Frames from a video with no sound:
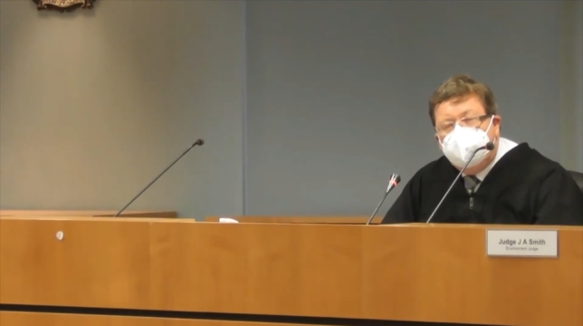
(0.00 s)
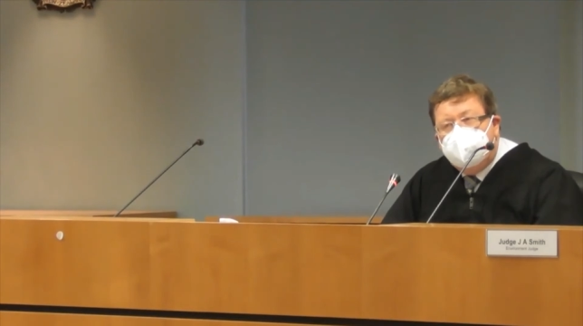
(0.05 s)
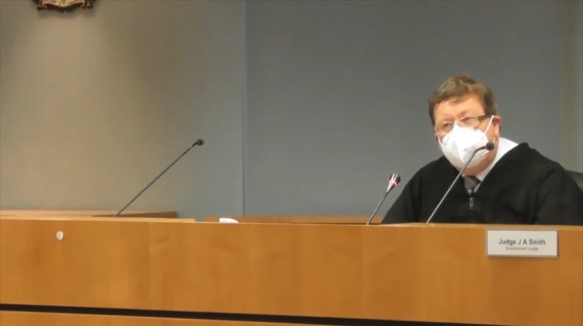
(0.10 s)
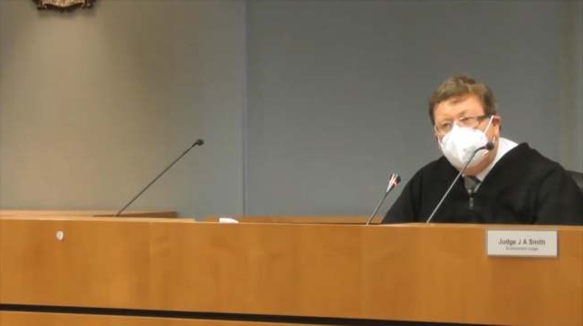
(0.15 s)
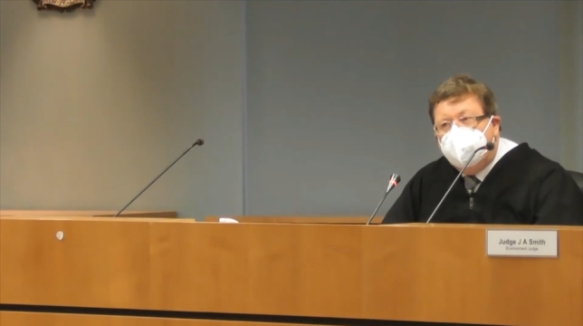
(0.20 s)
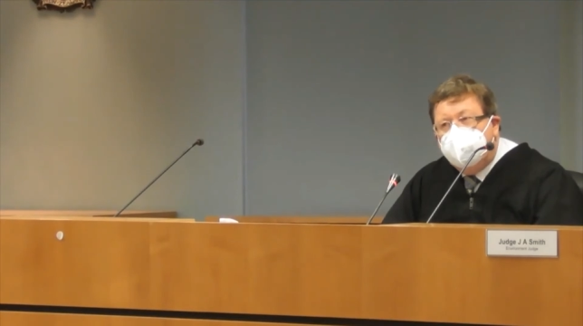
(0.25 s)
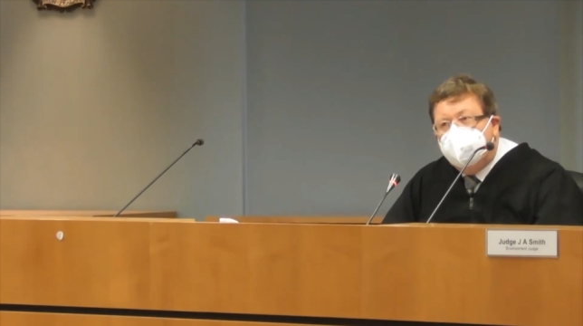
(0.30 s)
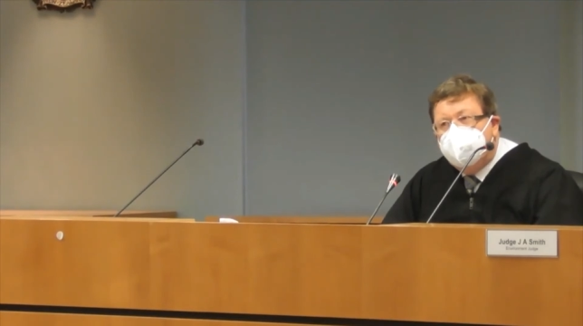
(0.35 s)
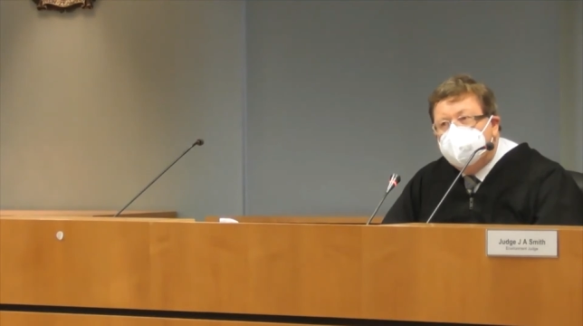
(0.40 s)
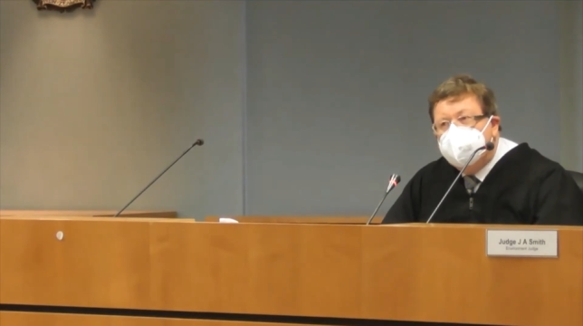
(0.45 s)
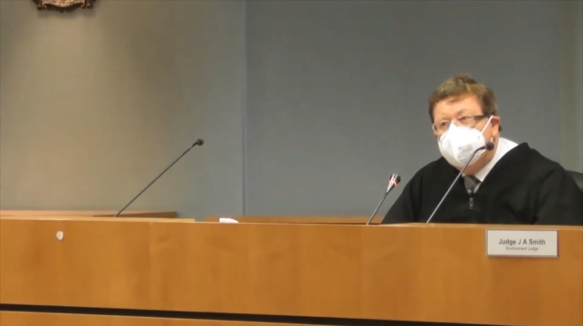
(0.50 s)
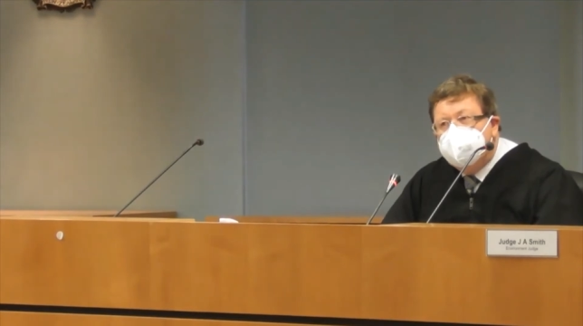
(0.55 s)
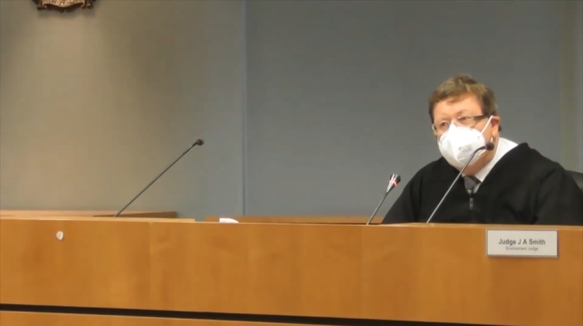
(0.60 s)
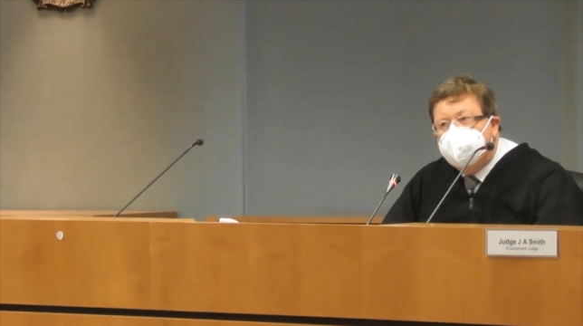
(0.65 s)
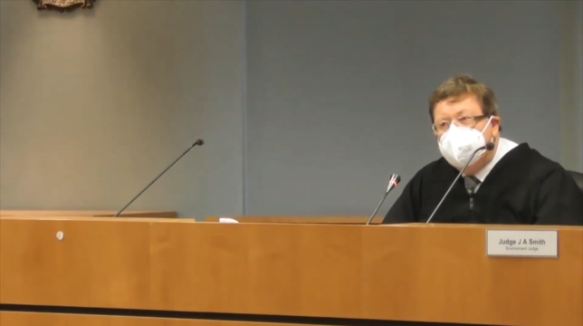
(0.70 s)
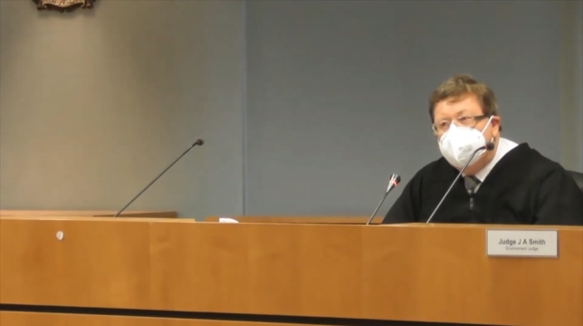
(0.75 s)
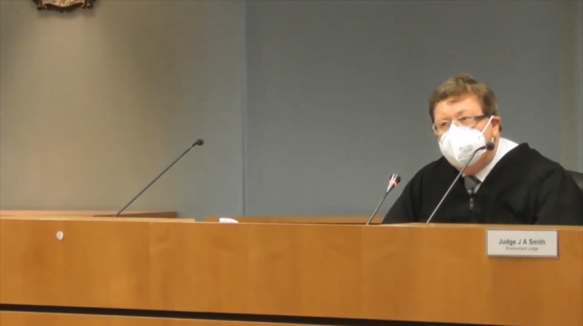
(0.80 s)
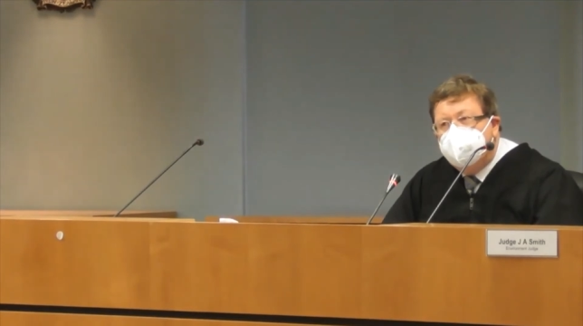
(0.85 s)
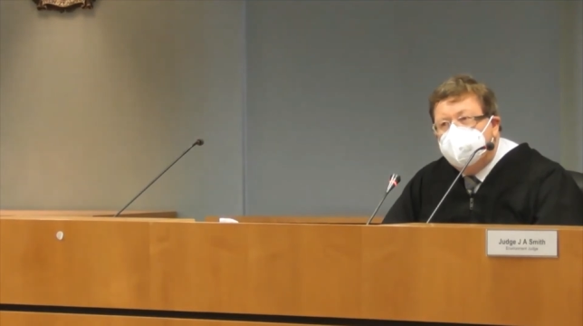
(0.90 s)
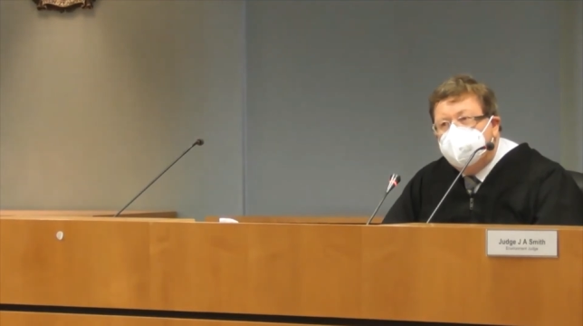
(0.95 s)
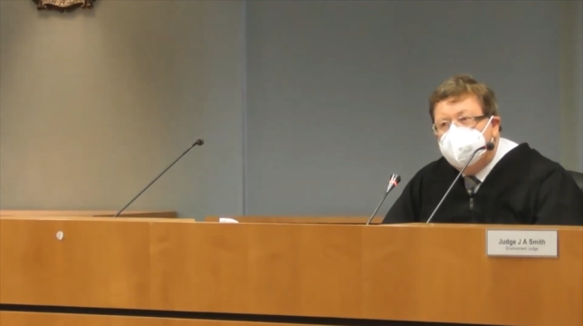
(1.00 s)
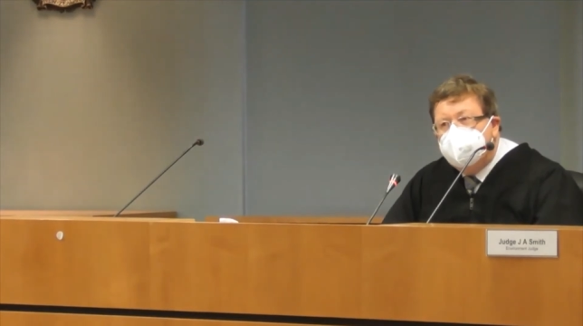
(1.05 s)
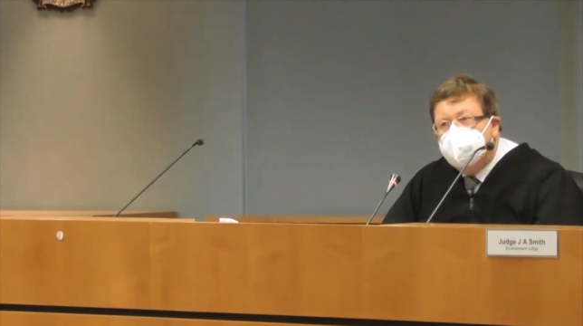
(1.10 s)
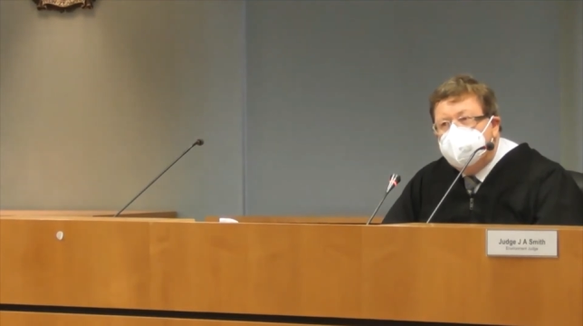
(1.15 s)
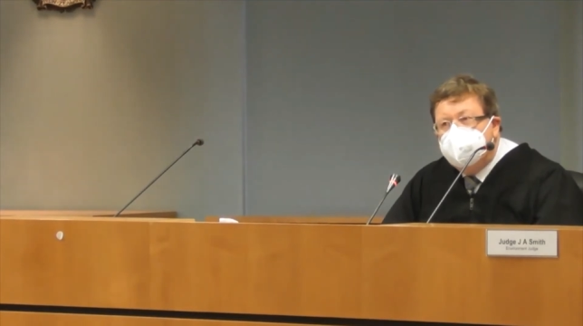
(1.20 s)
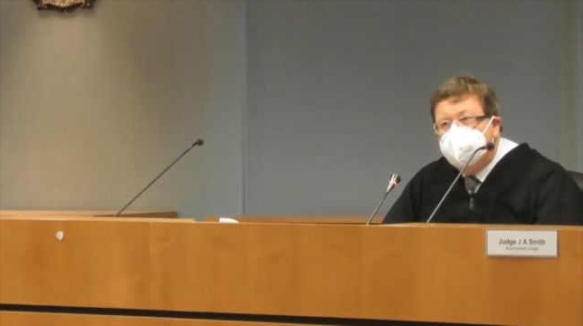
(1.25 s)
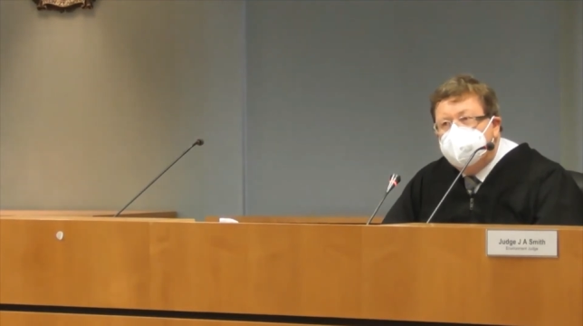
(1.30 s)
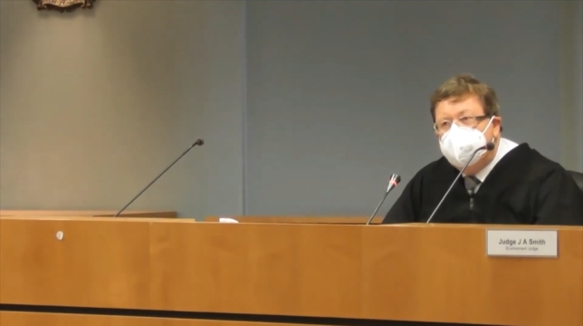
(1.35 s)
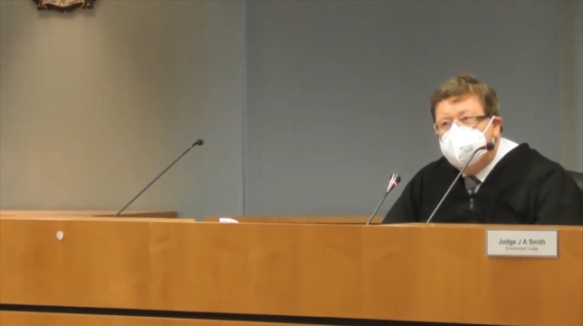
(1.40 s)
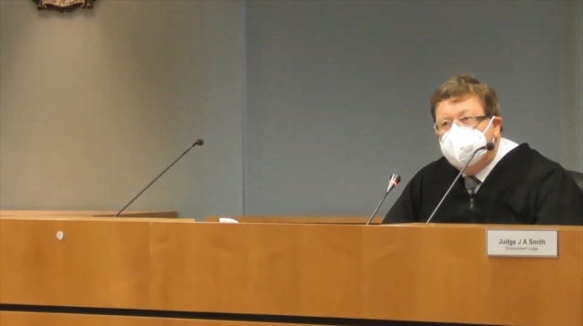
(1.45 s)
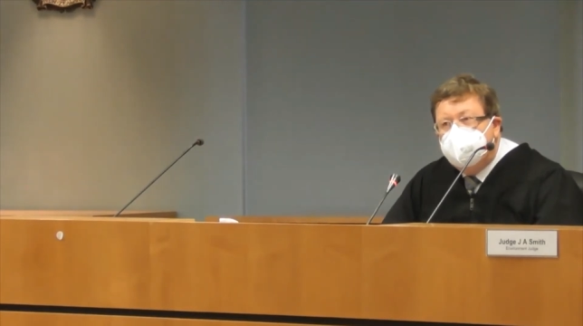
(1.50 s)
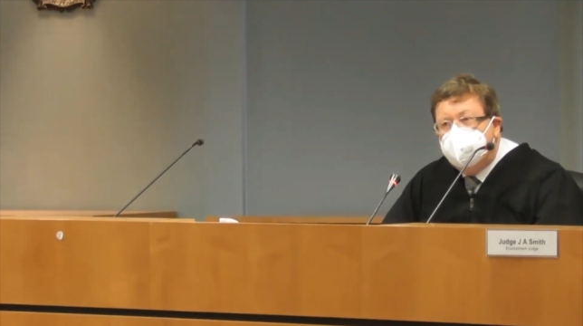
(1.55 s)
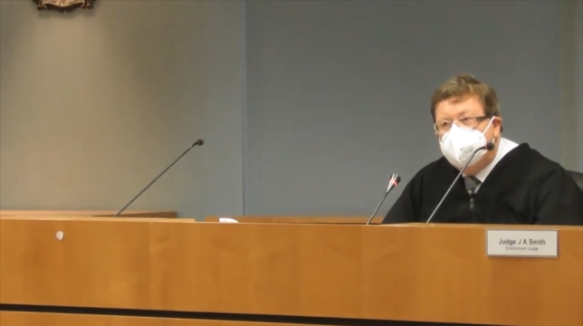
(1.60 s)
technical system which is